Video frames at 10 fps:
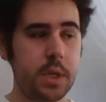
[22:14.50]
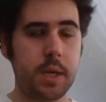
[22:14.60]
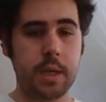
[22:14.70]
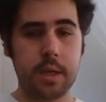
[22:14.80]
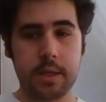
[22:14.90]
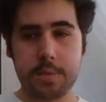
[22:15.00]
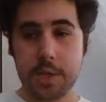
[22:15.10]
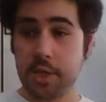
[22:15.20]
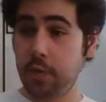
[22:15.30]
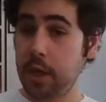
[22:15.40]
Uh,
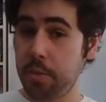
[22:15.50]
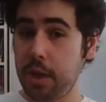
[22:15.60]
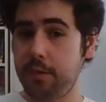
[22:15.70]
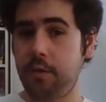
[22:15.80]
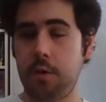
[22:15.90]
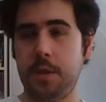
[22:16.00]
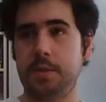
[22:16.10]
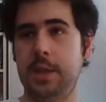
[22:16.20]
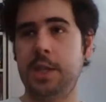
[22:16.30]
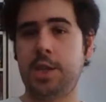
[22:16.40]
especially if you like
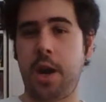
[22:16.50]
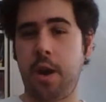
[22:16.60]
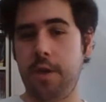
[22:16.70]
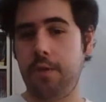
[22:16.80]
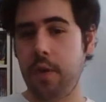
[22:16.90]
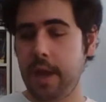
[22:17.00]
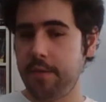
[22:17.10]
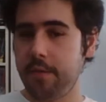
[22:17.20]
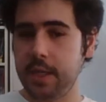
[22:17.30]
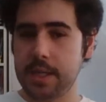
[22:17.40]
platformers, but in general, if you
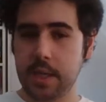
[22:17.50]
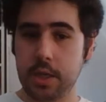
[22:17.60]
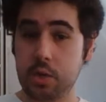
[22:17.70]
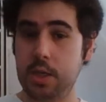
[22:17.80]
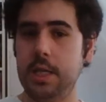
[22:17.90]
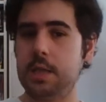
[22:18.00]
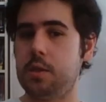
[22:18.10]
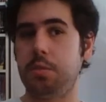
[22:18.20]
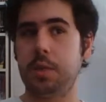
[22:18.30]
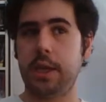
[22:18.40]
have a Vita, you need
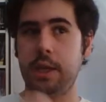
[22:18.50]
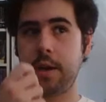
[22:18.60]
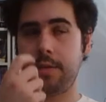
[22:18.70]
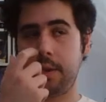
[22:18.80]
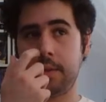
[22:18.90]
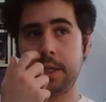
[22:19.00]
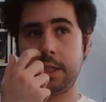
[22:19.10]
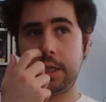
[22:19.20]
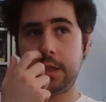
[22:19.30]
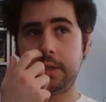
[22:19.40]
to play Gravity
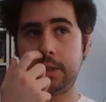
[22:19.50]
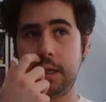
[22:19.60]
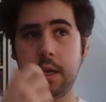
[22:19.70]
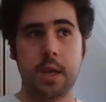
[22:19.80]
Rush because